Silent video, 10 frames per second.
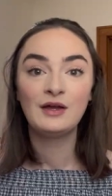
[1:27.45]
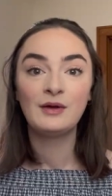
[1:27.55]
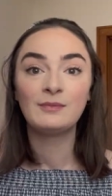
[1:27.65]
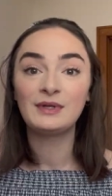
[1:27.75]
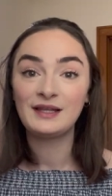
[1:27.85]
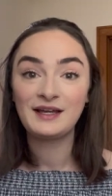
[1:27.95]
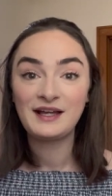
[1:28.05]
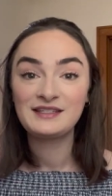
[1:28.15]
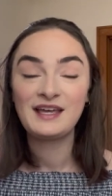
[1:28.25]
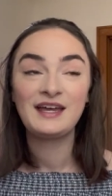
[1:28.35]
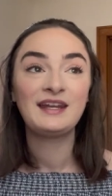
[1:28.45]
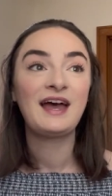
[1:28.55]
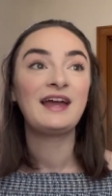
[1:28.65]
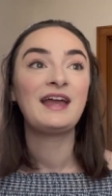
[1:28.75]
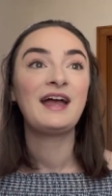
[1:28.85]
But like I said,
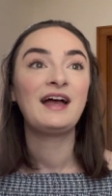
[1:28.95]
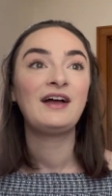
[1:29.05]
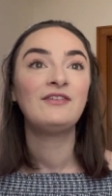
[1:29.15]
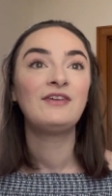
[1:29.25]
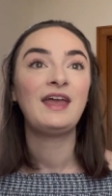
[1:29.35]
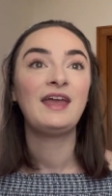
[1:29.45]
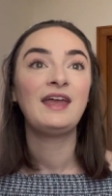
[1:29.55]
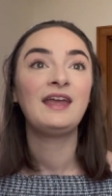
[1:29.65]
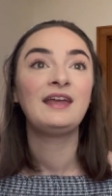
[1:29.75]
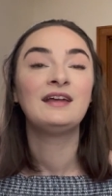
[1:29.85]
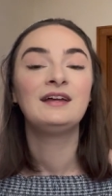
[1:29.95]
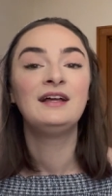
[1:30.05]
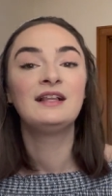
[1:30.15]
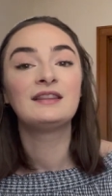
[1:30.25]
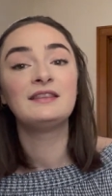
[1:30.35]
I have a
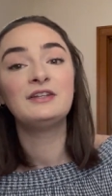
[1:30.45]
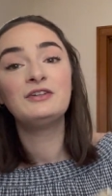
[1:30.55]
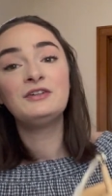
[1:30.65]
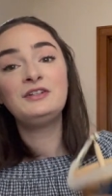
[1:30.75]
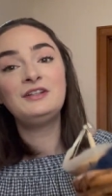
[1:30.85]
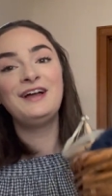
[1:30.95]
literal